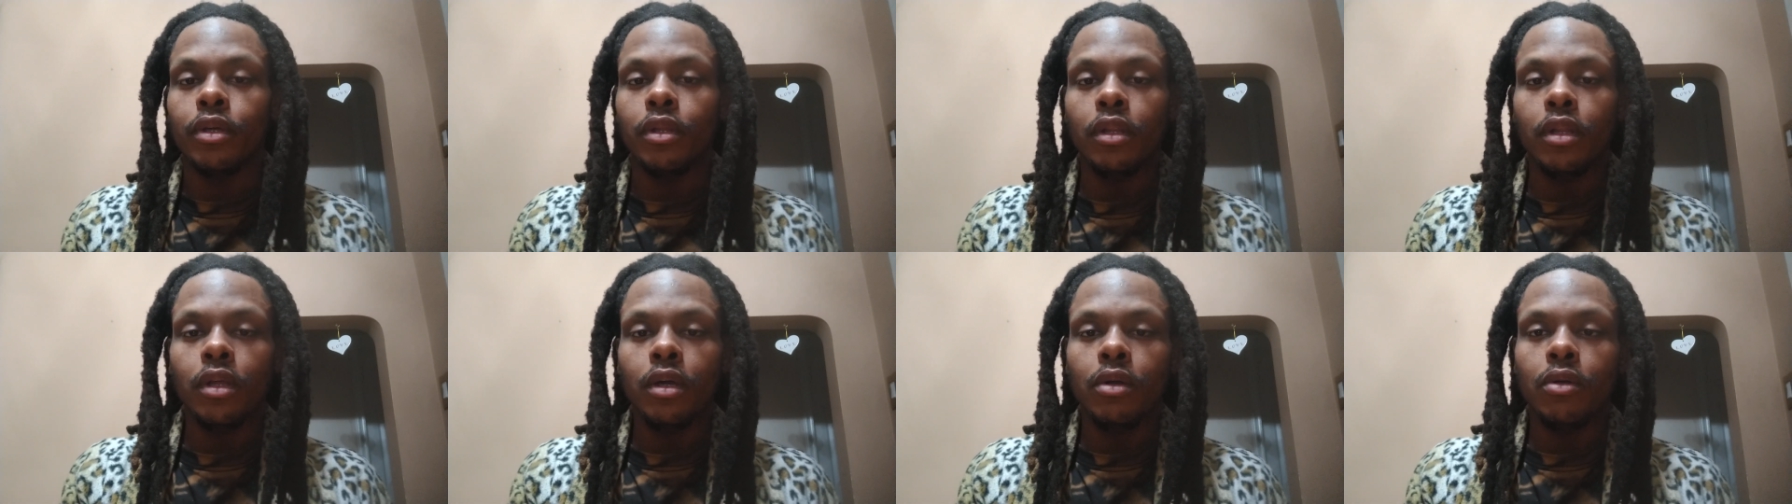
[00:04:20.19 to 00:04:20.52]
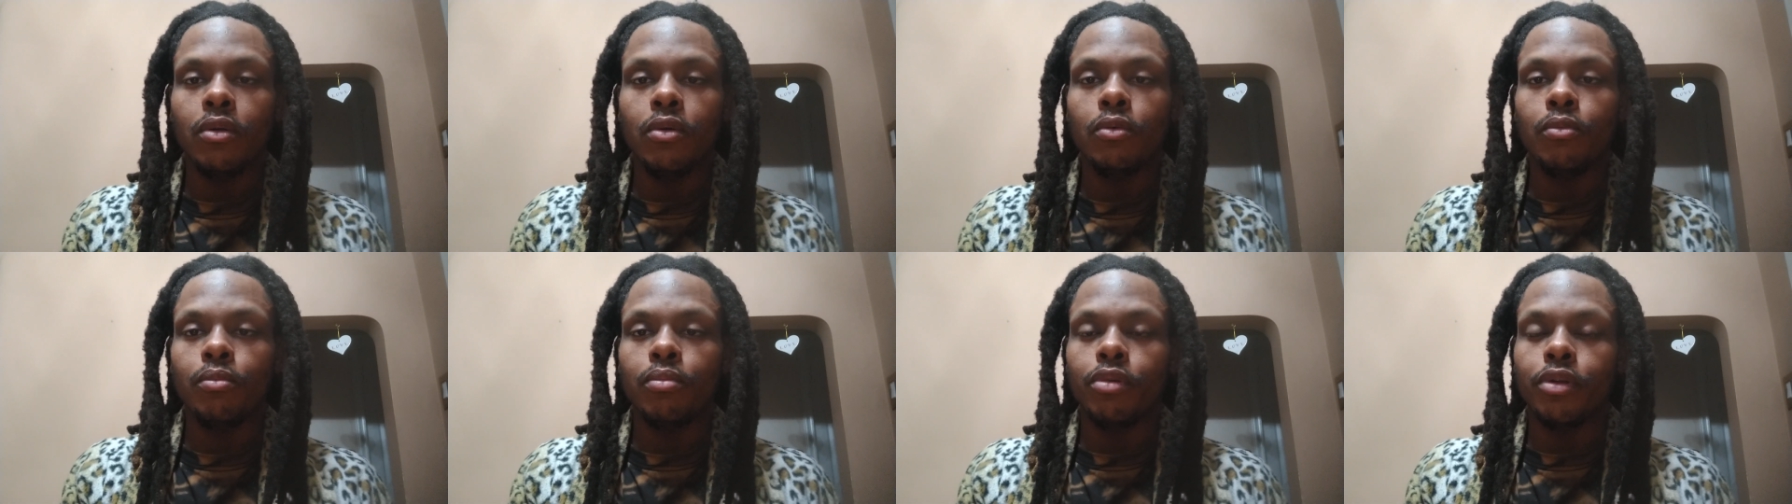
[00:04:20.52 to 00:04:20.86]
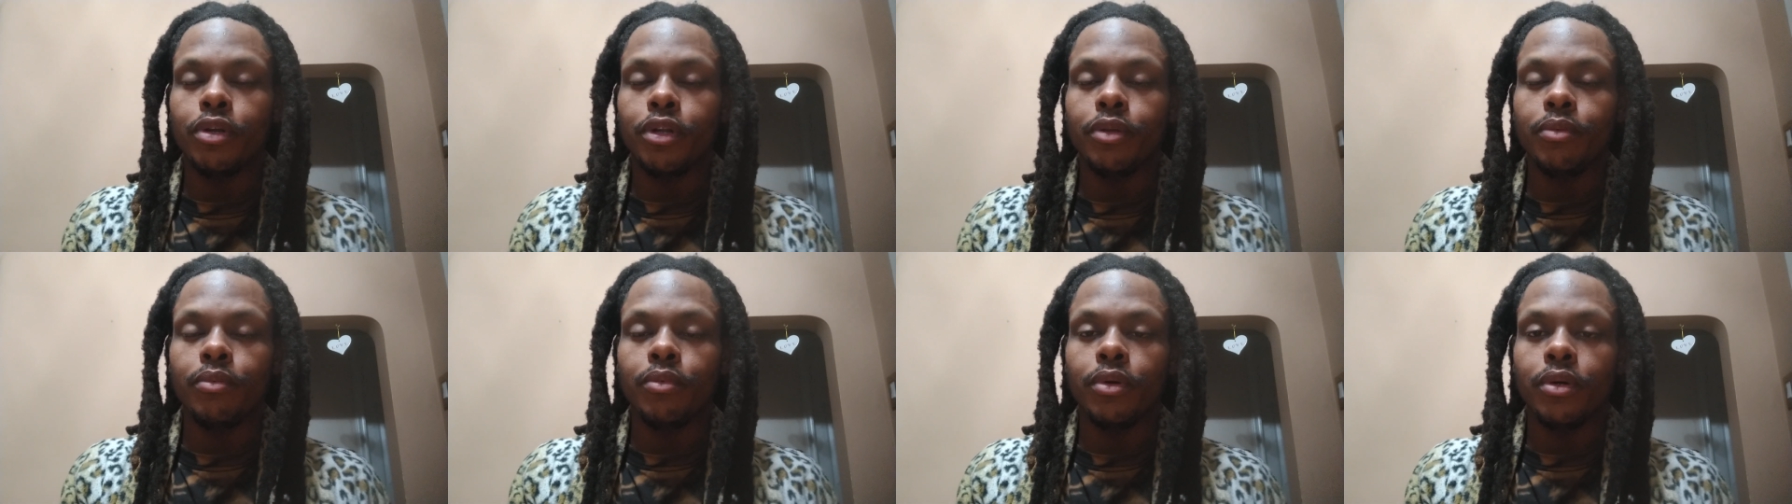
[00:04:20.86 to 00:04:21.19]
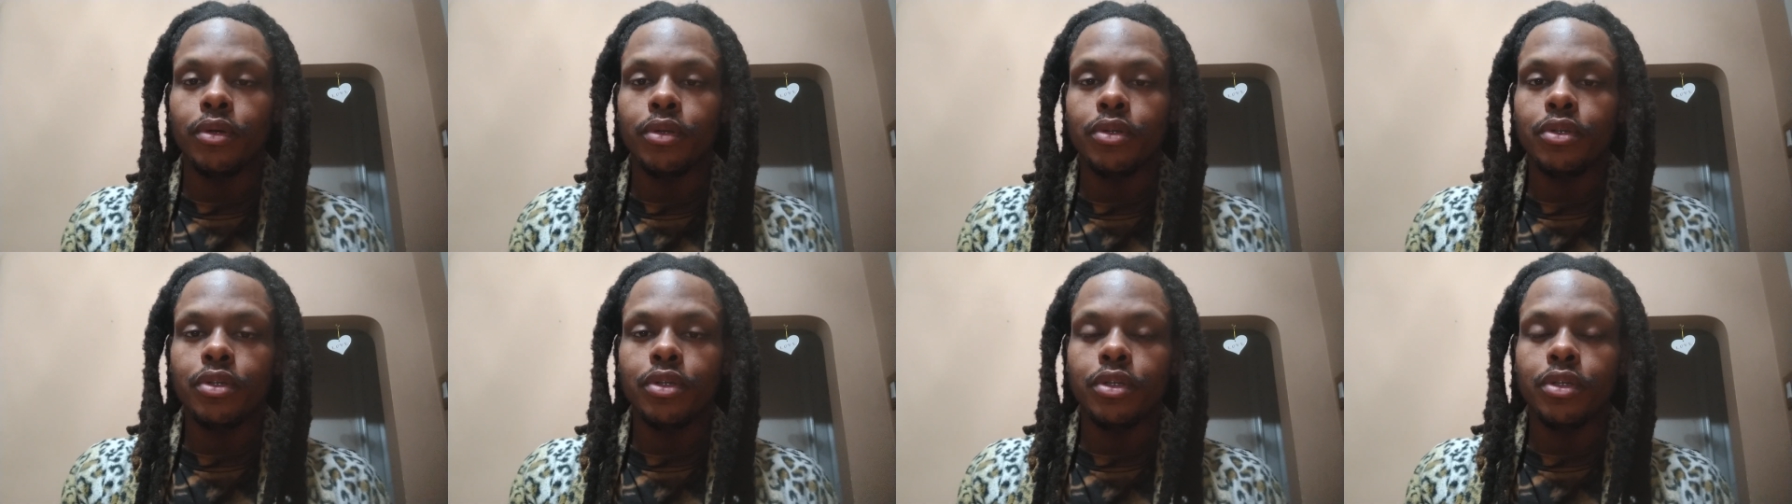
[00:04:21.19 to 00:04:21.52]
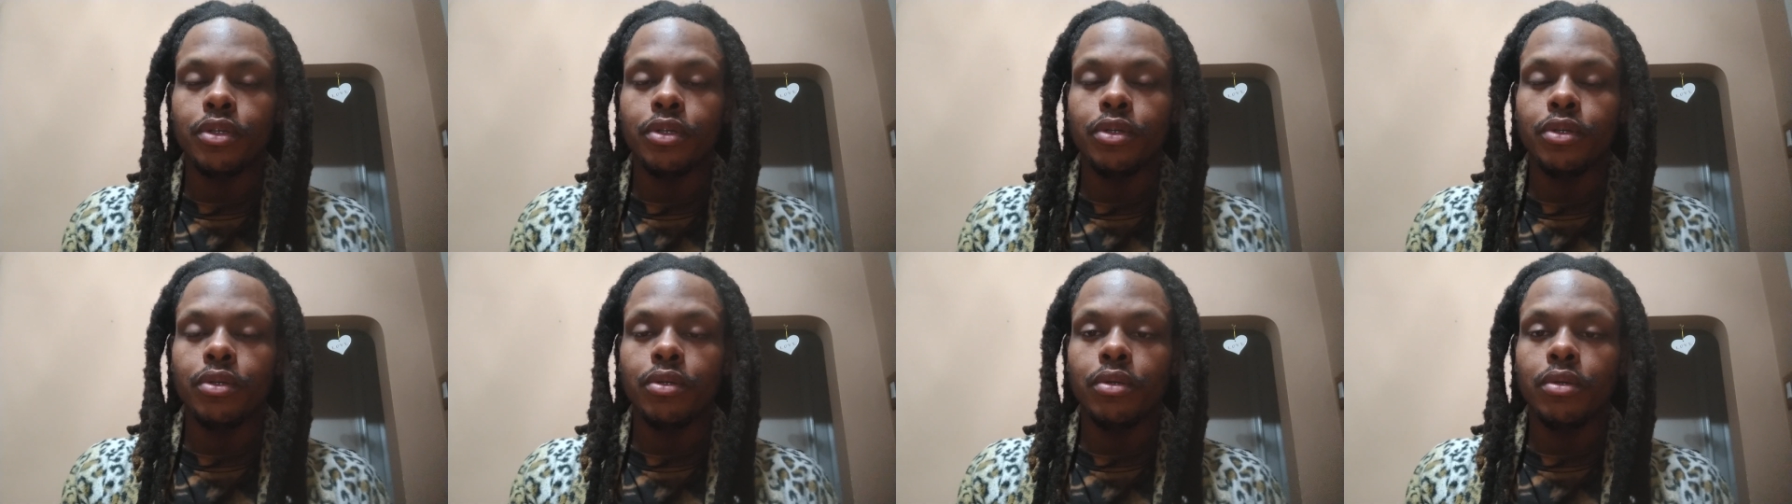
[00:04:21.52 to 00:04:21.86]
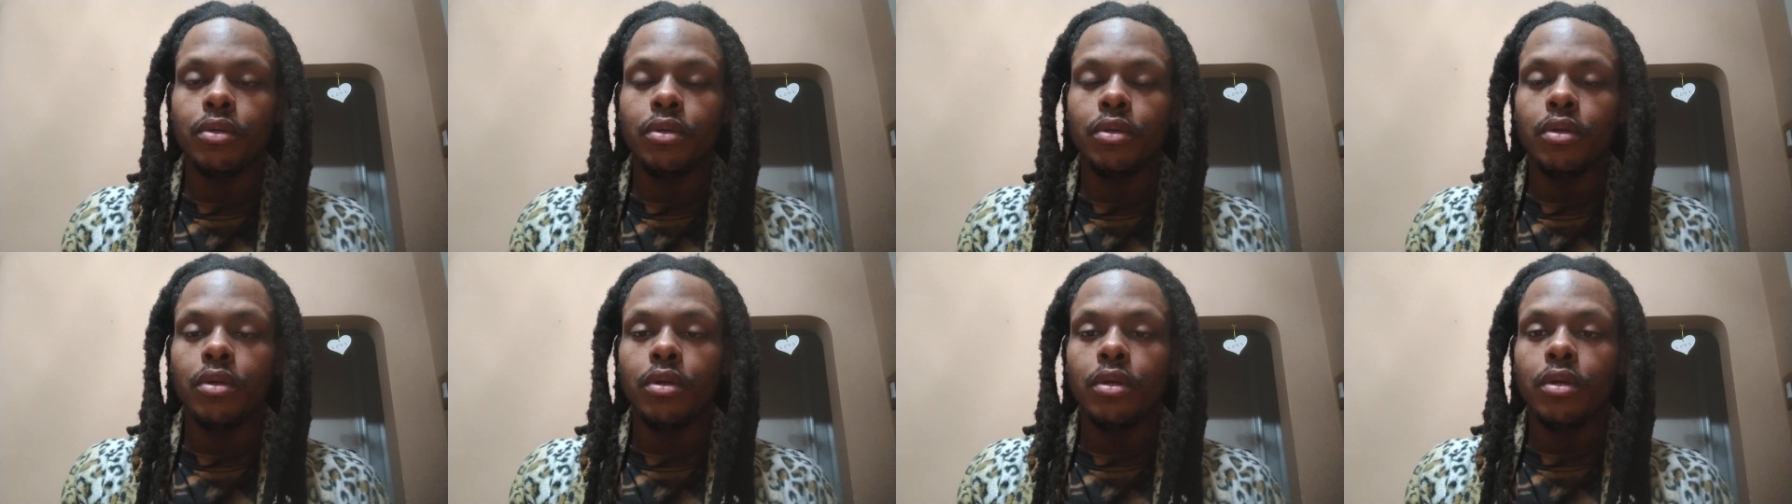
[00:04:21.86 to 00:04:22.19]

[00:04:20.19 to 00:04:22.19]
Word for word: alone. Pretty much, he